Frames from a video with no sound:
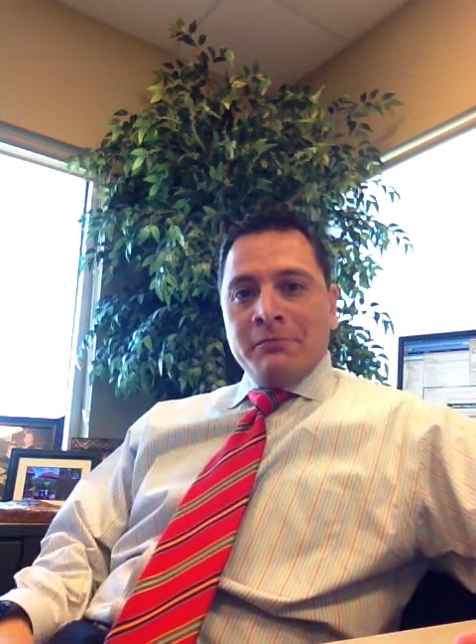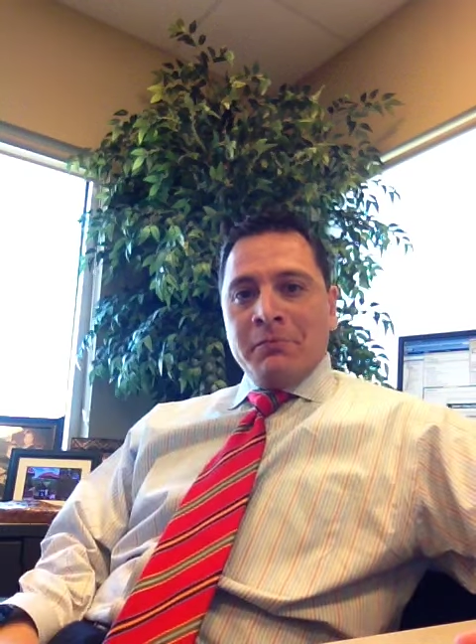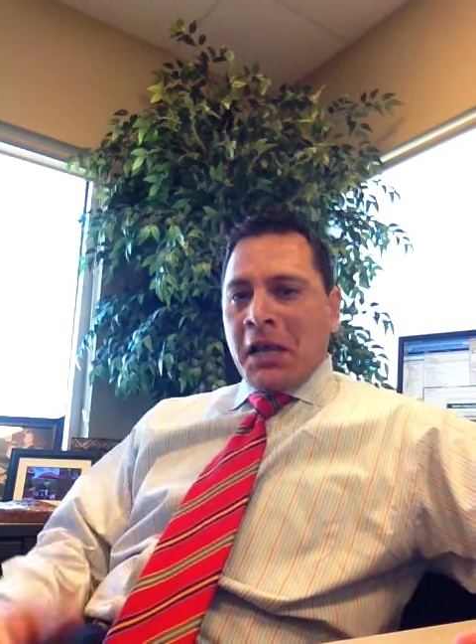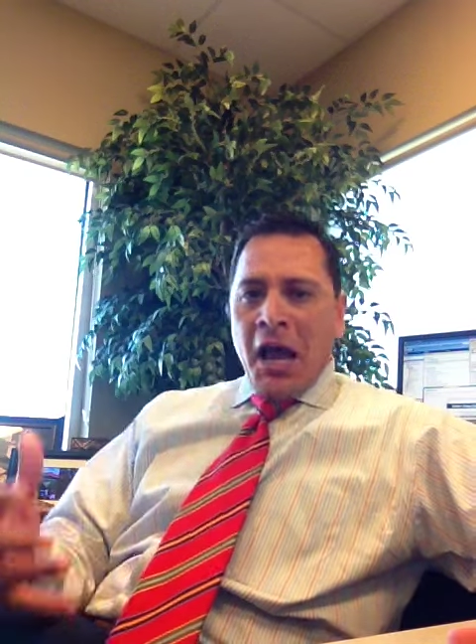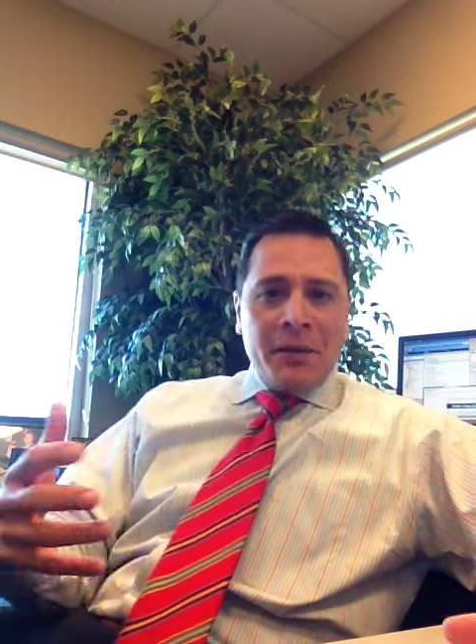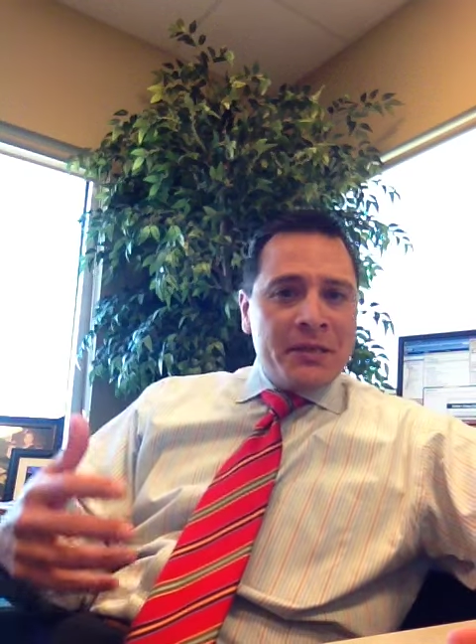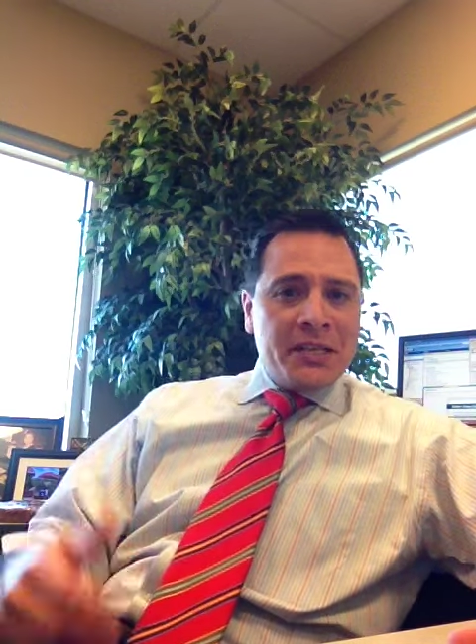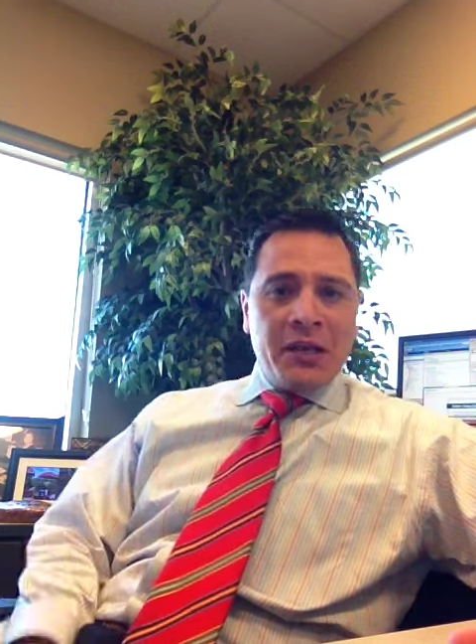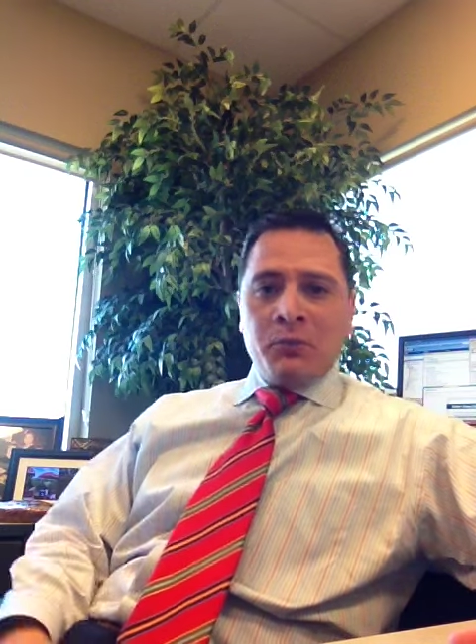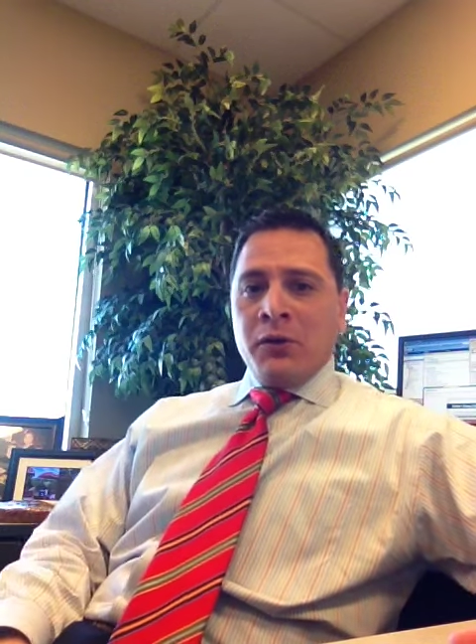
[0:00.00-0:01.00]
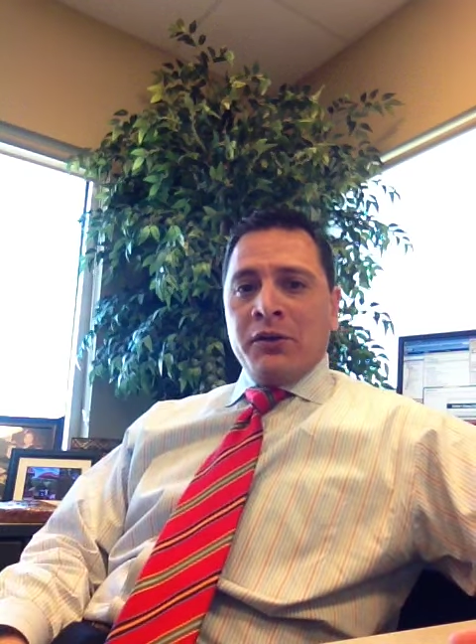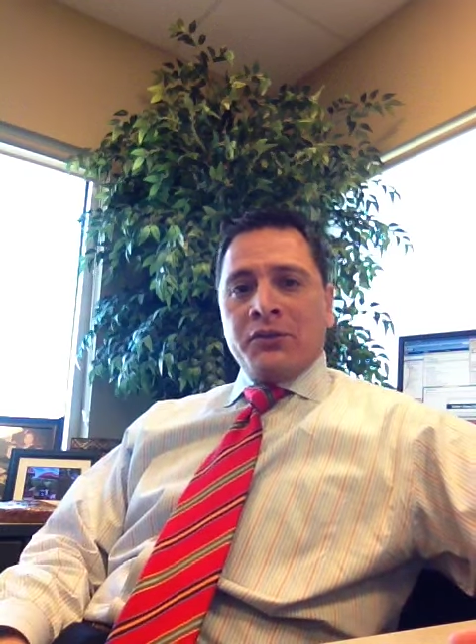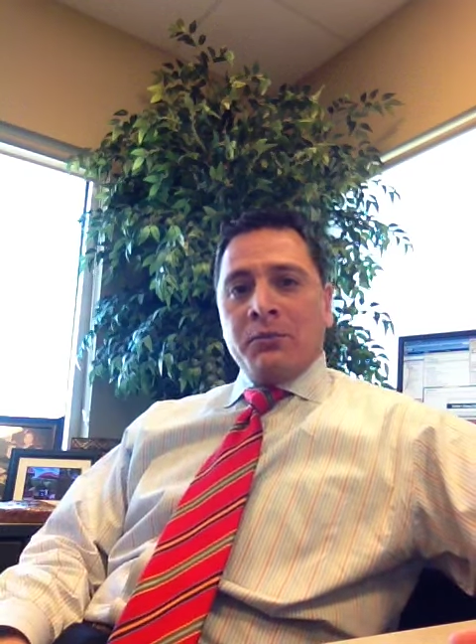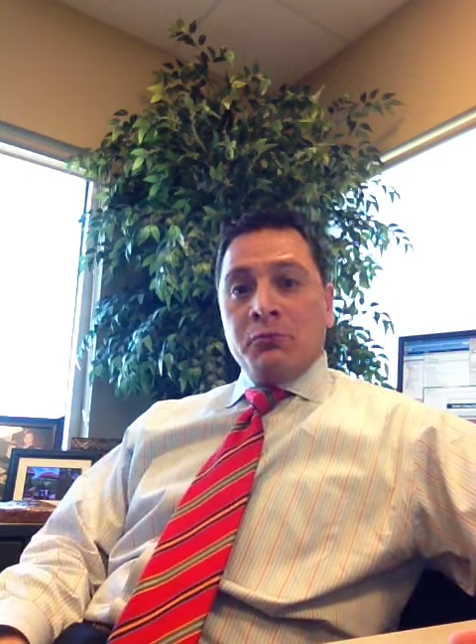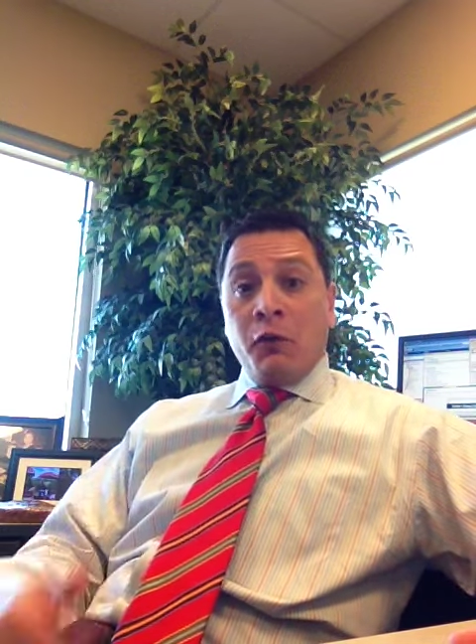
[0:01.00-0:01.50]
The economy's getting
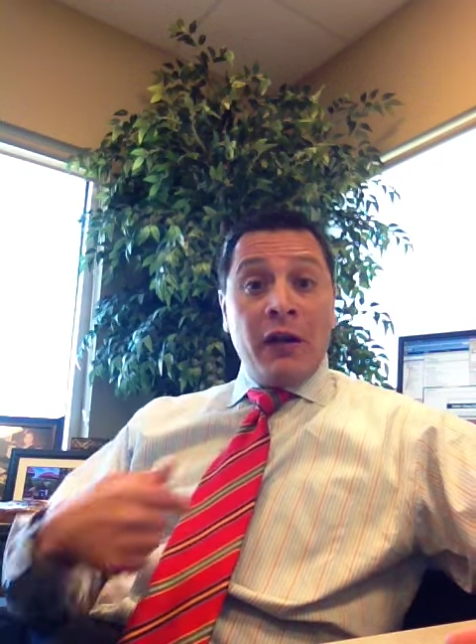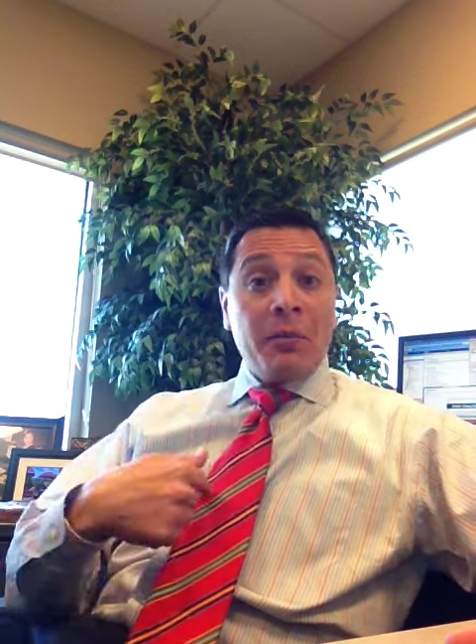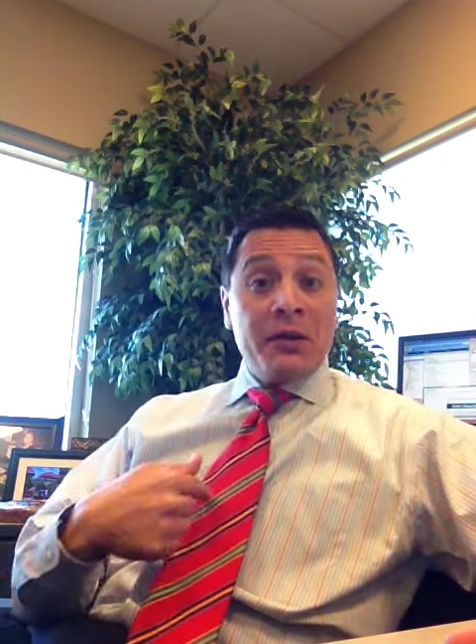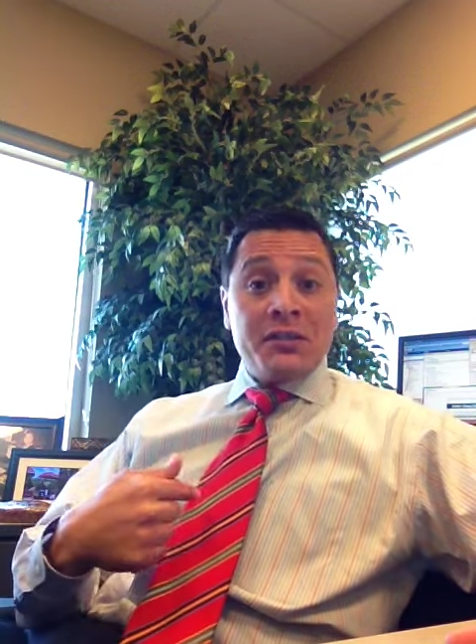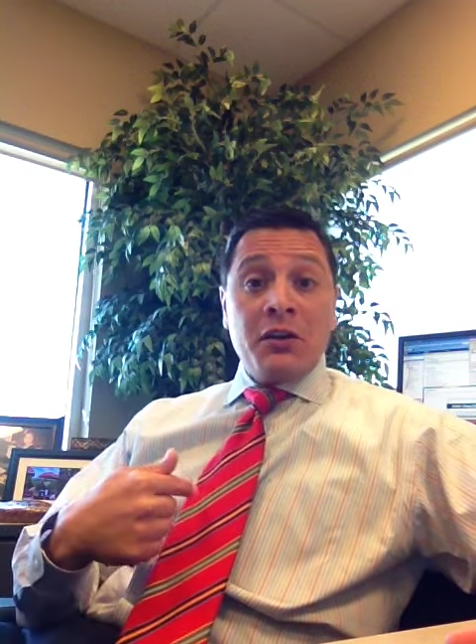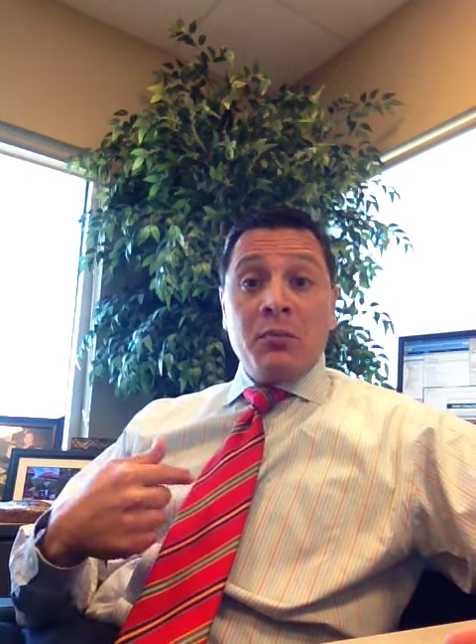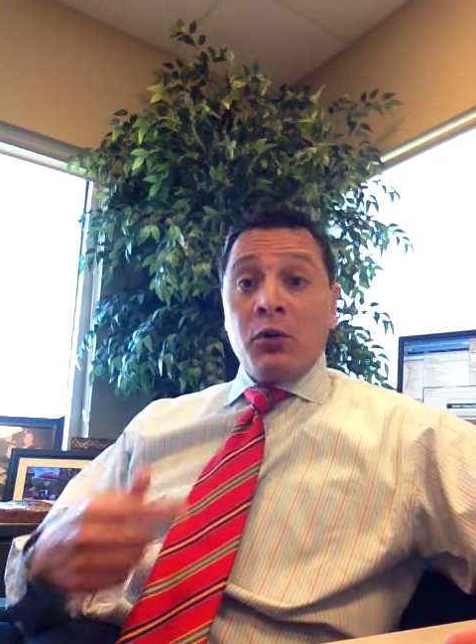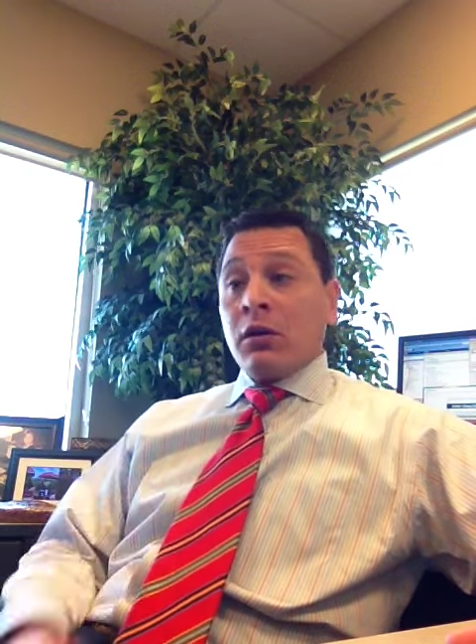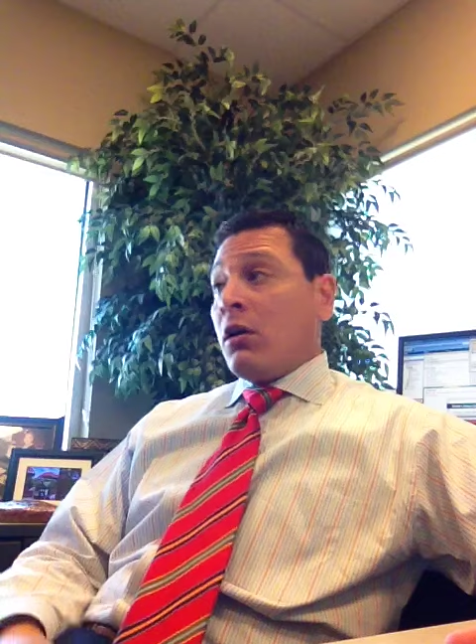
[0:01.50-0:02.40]
worse. So if I'm going to sell more